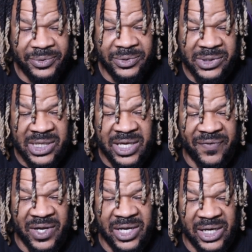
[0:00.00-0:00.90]
give a
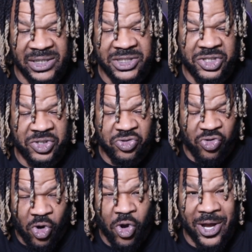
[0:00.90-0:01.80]
good,
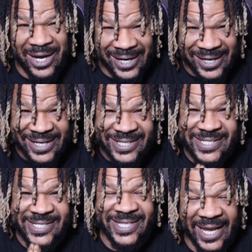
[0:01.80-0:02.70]
strong
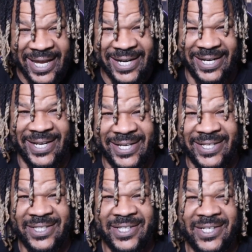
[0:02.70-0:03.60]
understanding
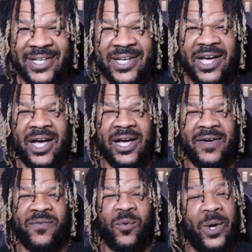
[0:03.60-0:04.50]
of
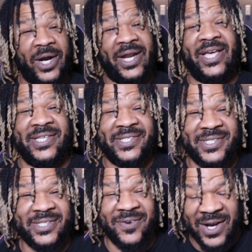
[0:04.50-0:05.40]
what it is,
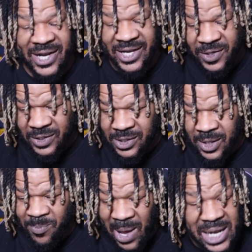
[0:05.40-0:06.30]
right?
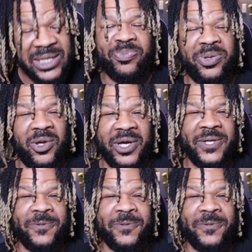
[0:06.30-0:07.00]
Polyploid